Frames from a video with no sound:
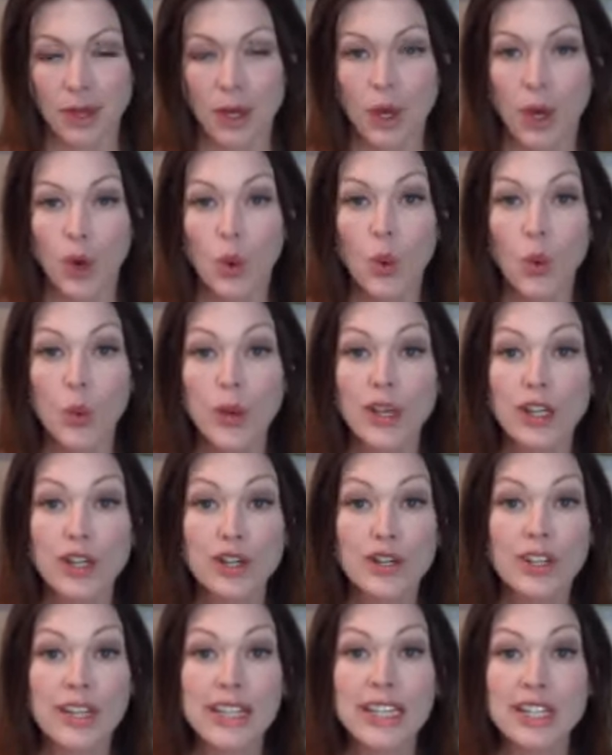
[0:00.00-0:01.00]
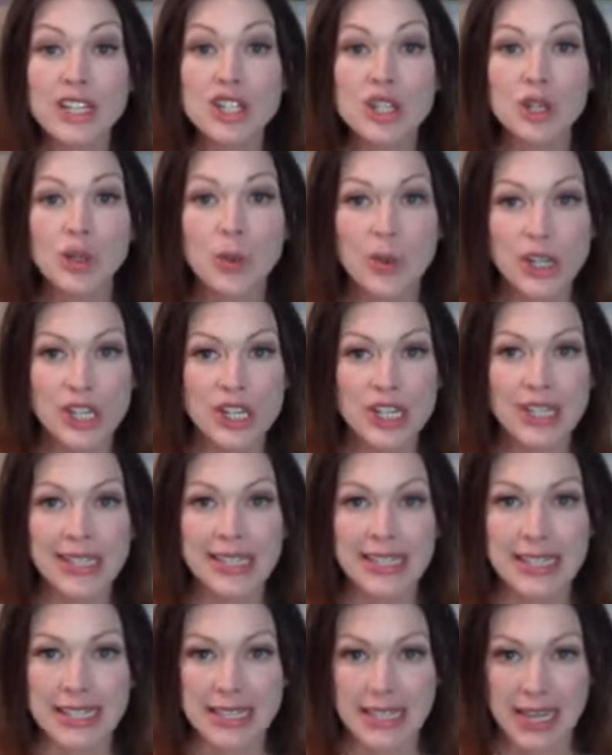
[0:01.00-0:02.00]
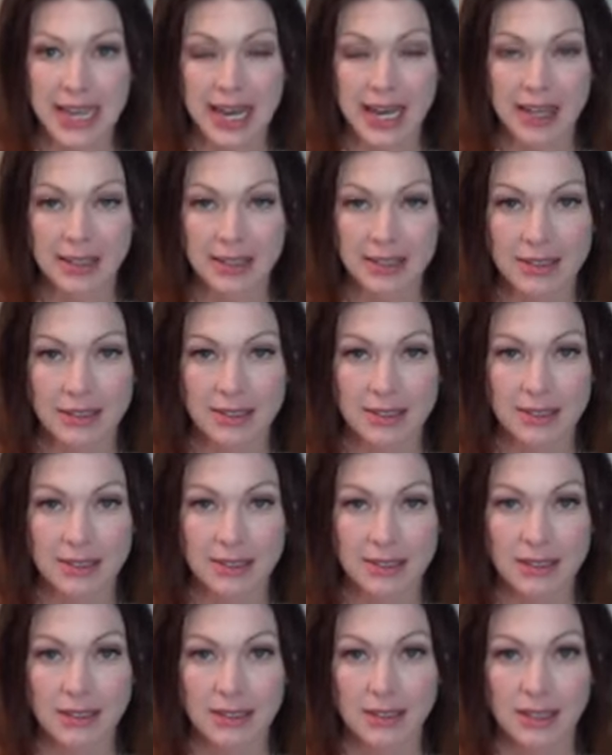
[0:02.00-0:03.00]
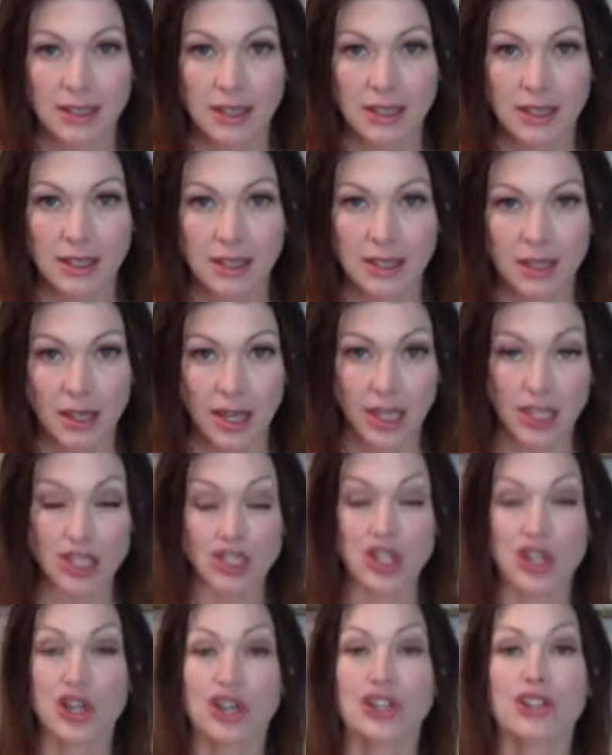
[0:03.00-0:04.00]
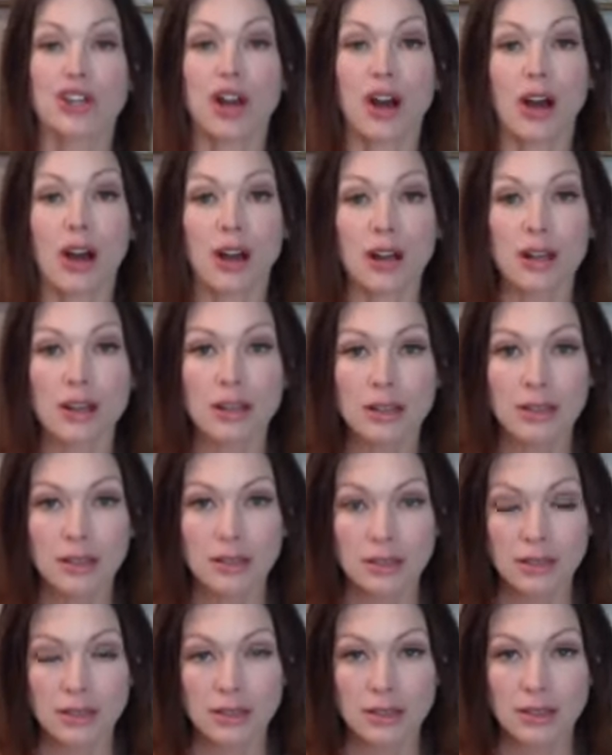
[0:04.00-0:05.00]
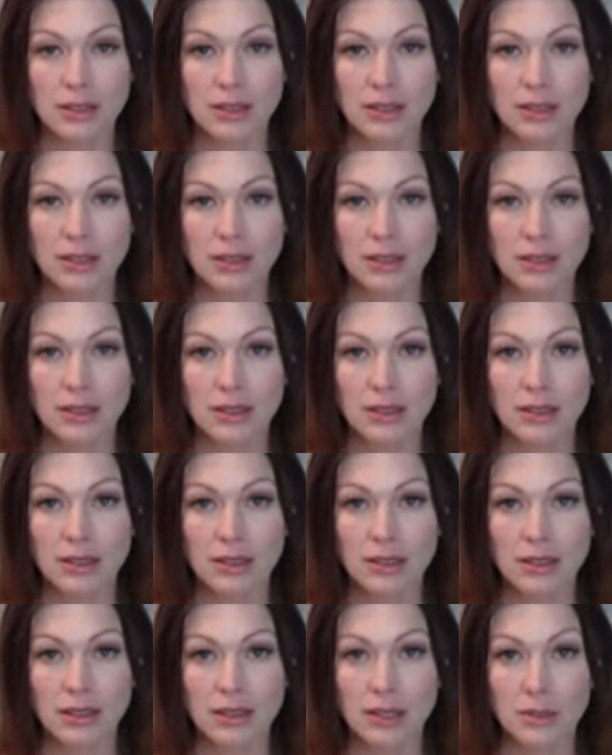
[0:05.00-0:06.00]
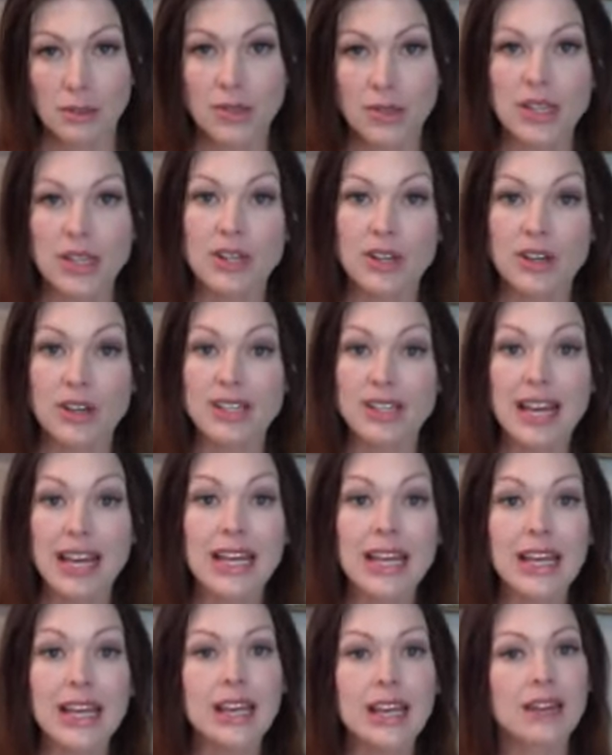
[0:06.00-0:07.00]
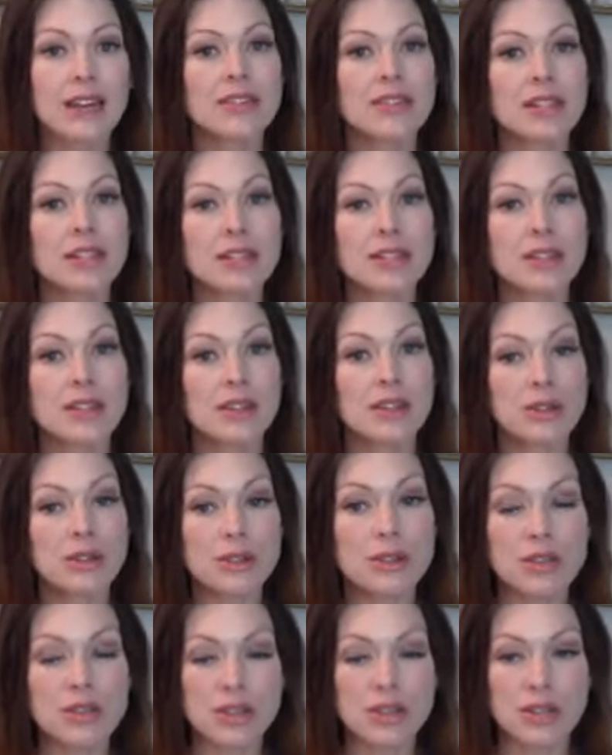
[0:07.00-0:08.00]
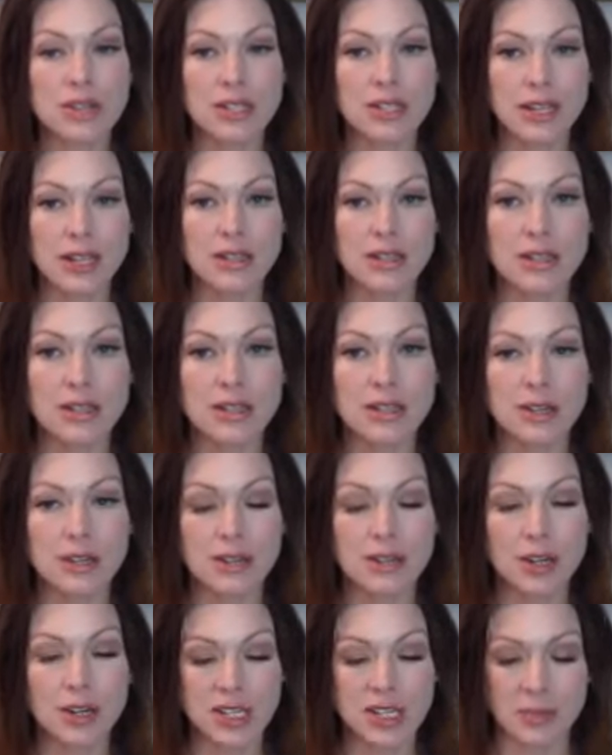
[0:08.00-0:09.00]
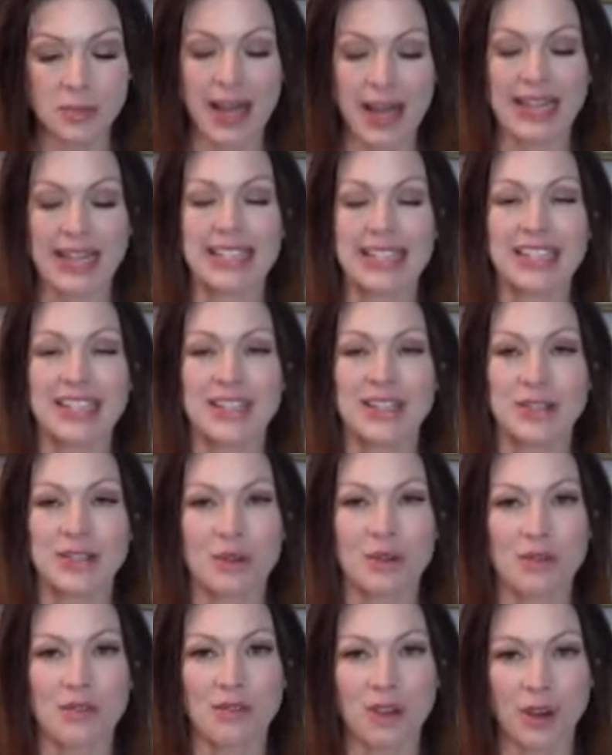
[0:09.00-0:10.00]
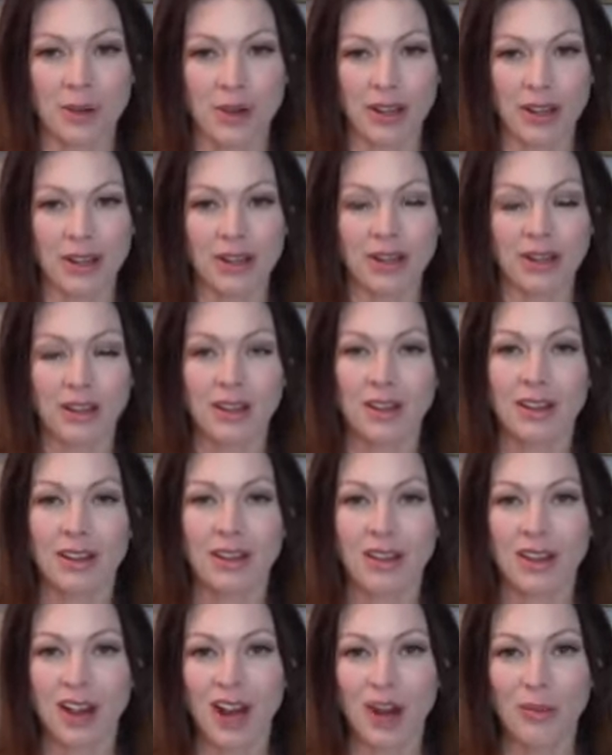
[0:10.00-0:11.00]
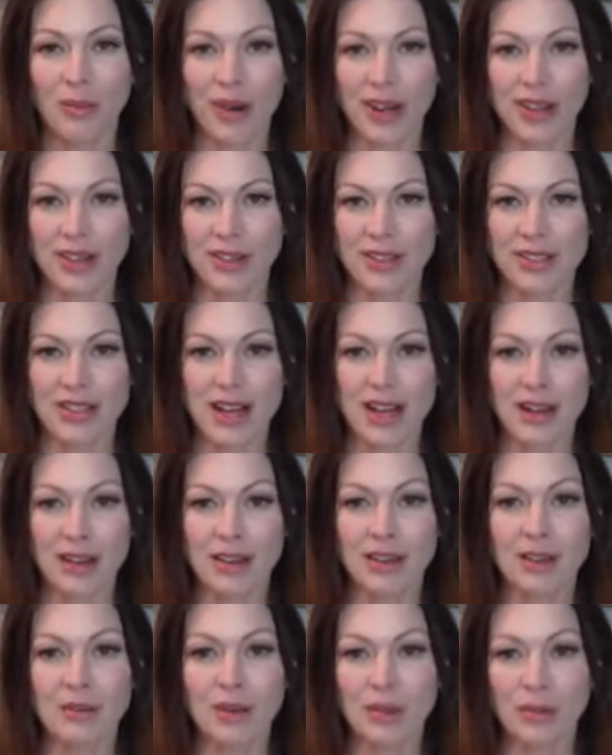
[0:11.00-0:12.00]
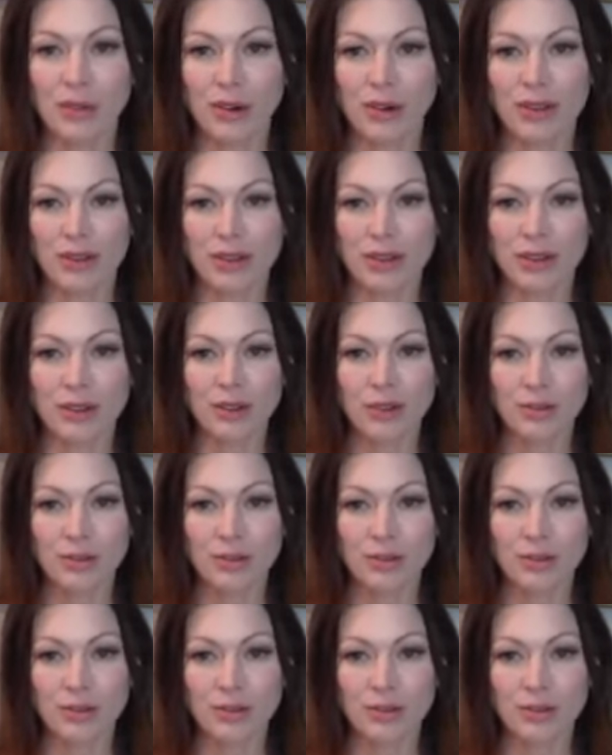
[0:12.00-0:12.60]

When your intuition is intact and turned on, meaning your psychic gifts and skills, your senses or your spidey senses are flowing, I'll break those down a little bit more for you.